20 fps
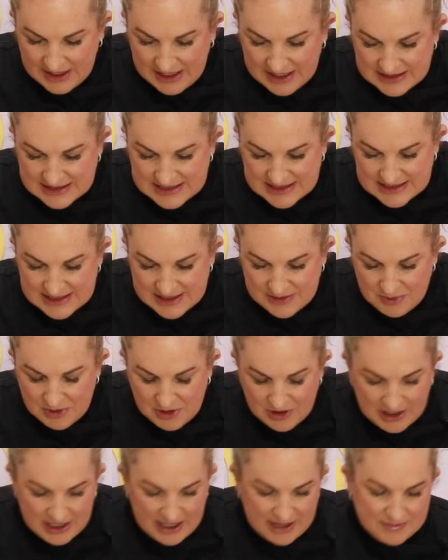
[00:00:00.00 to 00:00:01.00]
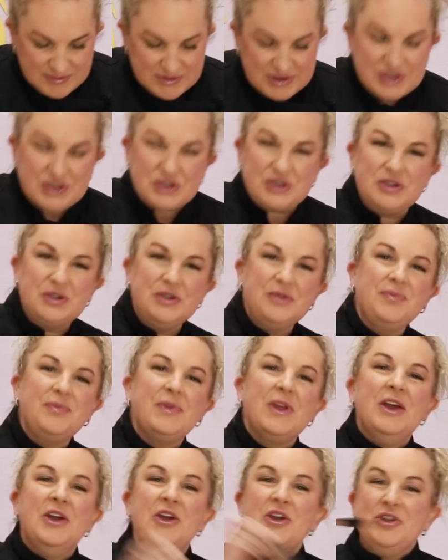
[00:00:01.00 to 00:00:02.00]
and see where it comes to.
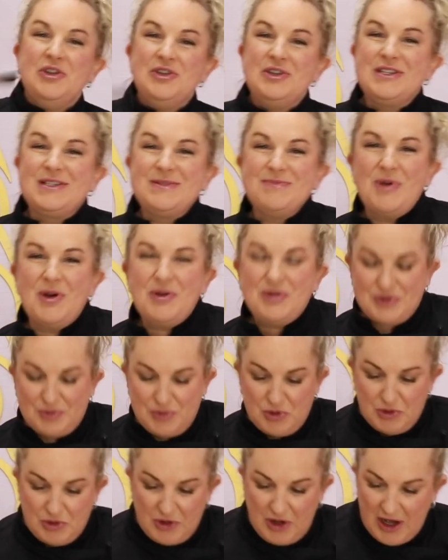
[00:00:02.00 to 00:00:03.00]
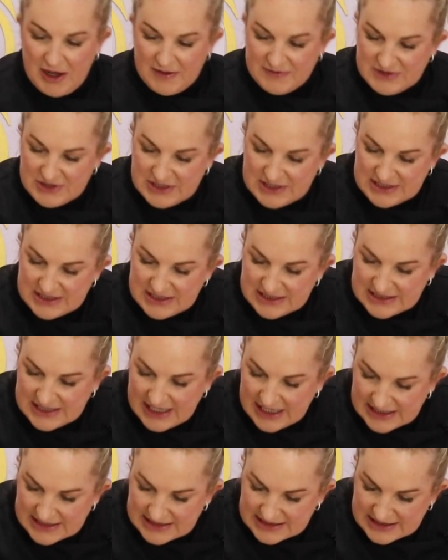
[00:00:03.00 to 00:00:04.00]
Use multiple knives just to
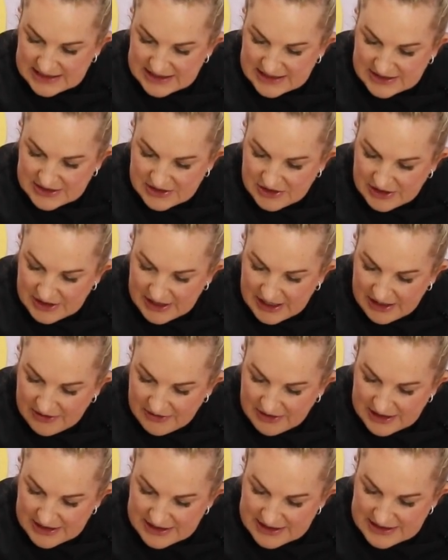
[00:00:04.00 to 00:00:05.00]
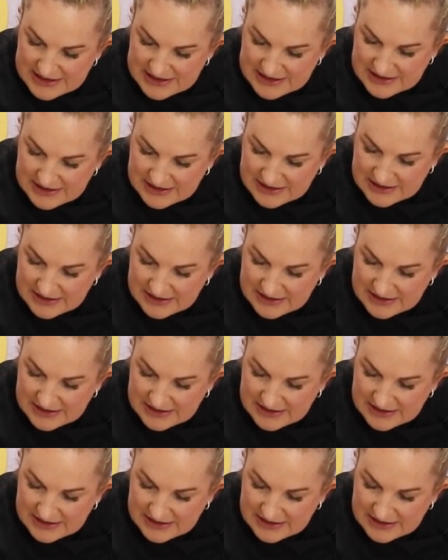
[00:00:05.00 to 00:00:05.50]
test in certain areas